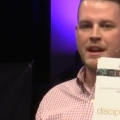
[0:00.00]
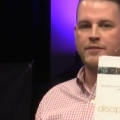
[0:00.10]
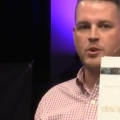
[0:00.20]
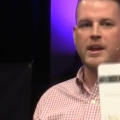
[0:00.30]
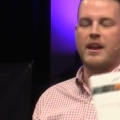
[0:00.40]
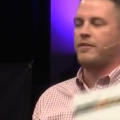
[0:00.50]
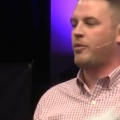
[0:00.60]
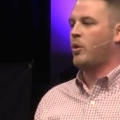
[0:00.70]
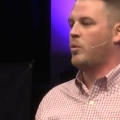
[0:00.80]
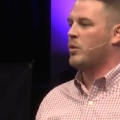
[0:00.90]
If you can't
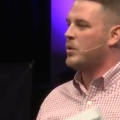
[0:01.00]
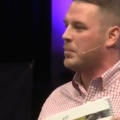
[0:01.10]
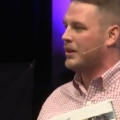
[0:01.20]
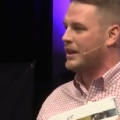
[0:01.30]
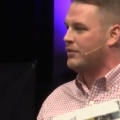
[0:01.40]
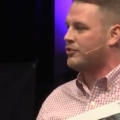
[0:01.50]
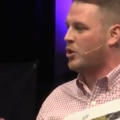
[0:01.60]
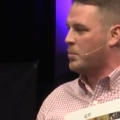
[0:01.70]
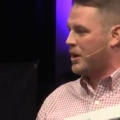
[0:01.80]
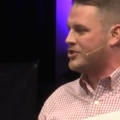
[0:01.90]
afford one, we believe
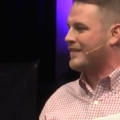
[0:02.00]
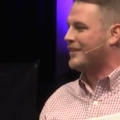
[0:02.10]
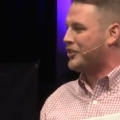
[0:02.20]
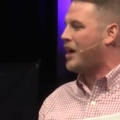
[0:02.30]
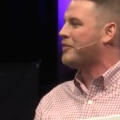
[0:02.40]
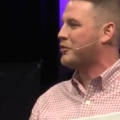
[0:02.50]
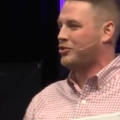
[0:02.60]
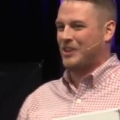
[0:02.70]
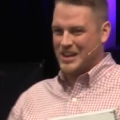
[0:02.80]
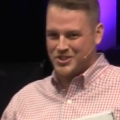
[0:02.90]
so much in this
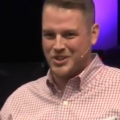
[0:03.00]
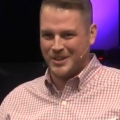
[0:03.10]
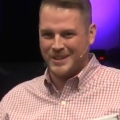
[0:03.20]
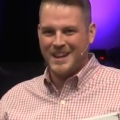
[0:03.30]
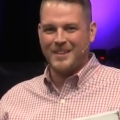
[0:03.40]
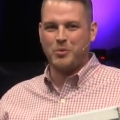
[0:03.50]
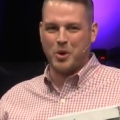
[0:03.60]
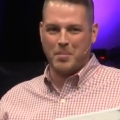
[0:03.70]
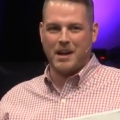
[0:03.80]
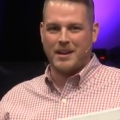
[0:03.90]
conversation that
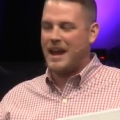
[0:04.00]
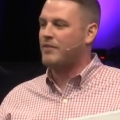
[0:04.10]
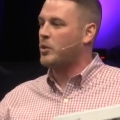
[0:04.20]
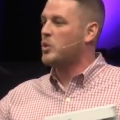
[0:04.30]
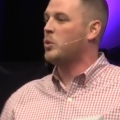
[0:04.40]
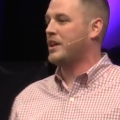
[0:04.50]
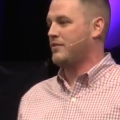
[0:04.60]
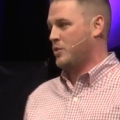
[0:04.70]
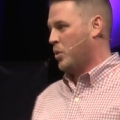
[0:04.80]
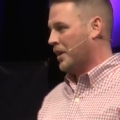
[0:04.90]
we're about to have that we will
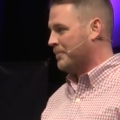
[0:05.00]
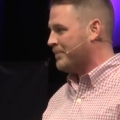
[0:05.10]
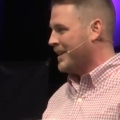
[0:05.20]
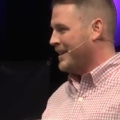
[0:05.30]
give you one.